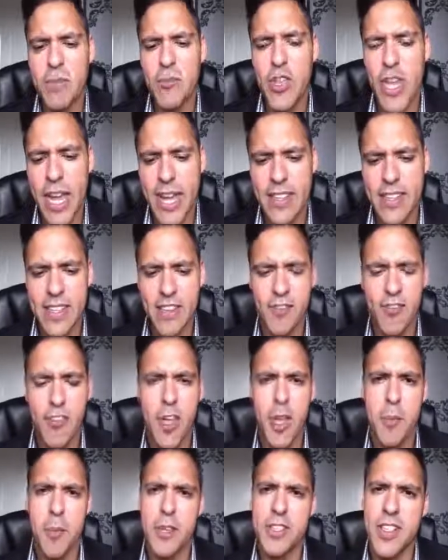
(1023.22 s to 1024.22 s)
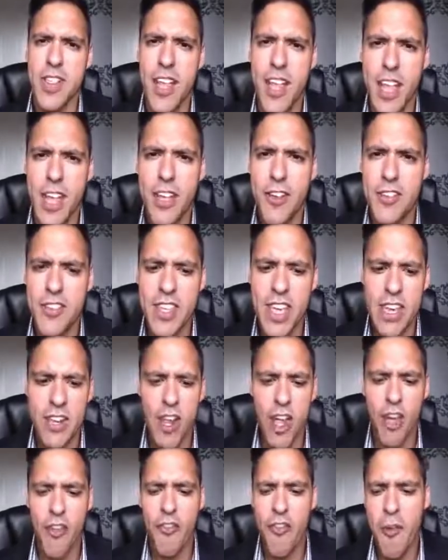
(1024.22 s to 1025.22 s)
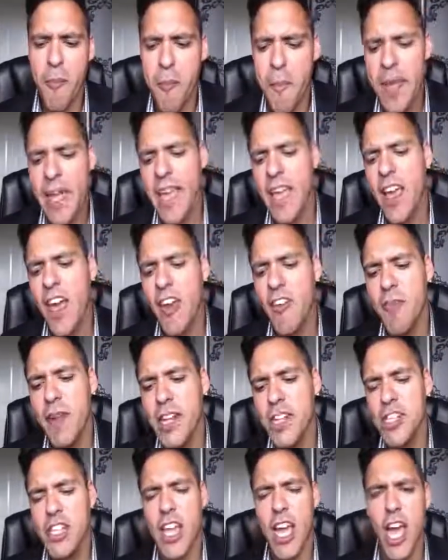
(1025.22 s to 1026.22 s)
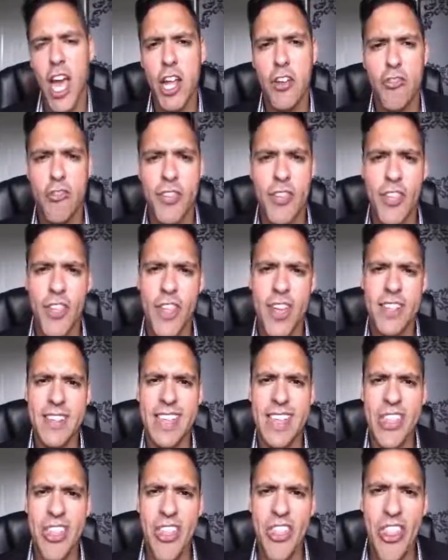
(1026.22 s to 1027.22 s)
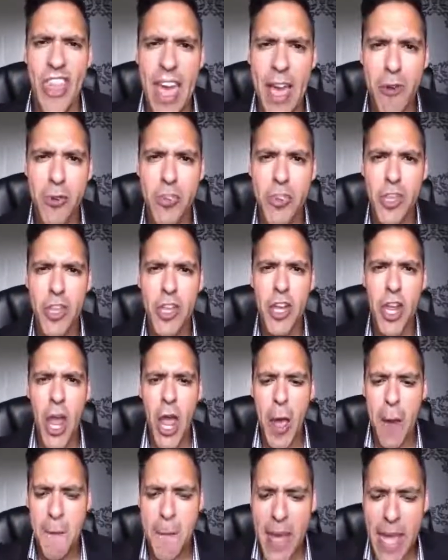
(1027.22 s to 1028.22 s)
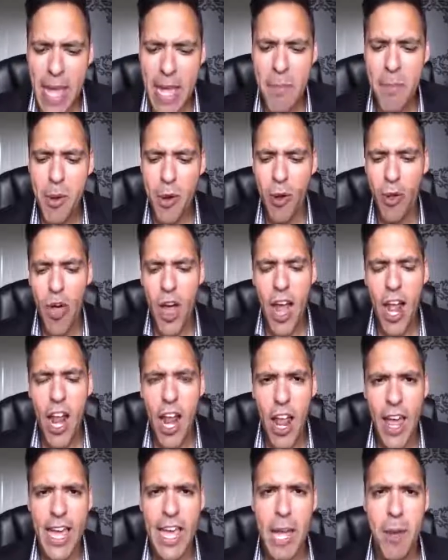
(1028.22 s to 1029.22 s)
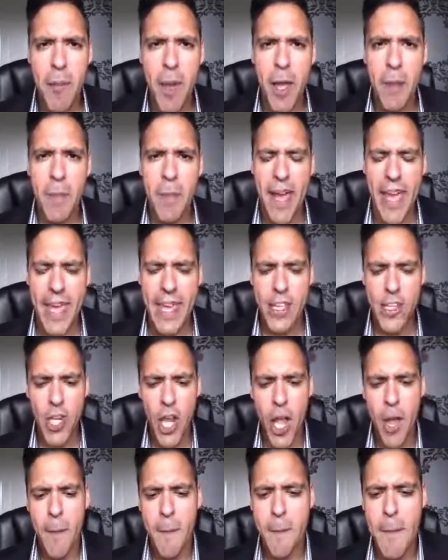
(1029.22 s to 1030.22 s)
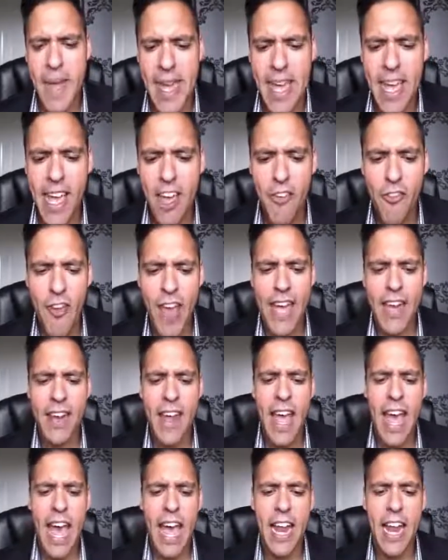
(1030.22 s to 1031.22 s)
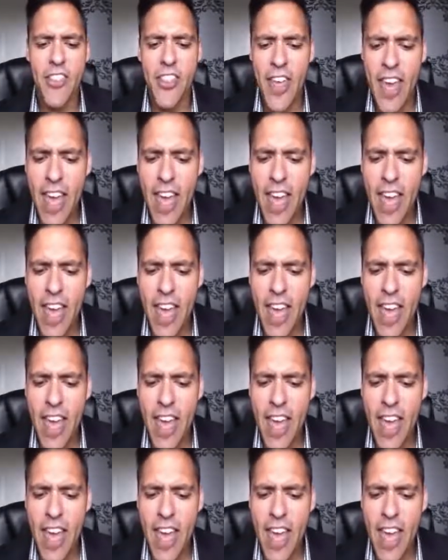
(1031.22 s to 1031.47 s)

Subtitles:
objective. Because like I've said, for me, I've managed to get 130,000 people liking my page, being a fan, and